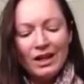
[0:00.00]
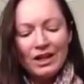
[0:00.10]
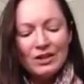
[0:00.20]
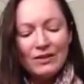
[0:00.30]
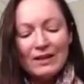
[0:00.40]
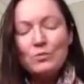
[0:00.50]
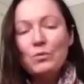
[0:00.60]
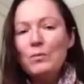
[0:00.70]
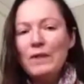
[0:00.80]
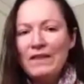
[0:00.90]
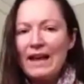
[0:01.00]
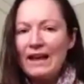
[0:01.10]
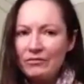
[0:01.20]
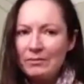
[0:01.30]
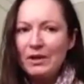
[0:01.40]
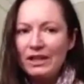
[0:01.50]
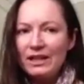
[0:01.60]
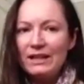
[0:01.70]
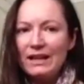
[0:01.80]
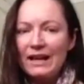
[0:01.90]
So that's one way that everybody
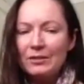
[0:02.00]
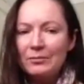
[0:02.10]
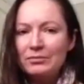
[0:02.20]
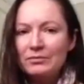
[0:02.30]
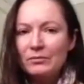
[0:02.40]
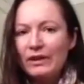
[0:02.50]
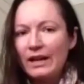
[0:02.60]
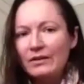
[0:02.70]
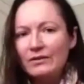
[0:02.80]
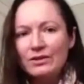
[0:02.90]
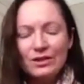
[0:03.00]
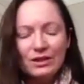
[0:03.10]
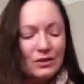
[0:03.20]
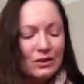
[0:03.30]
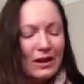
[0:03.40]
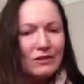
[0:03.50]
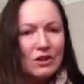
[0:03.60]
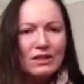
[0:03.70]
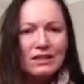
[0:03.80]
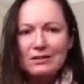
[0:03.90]
can help without, you know, you don't have to
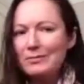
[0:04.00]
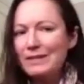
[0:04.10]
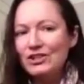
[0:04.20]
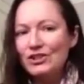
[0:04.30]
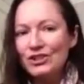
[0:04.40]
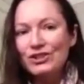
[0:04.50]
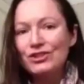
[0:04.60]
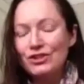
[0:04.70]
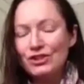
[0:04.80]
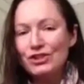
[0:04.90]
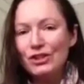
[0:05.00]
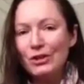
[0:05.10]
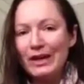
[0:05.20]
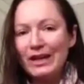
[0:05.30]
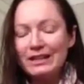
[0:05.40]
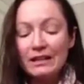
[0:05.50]
contact me, just do it.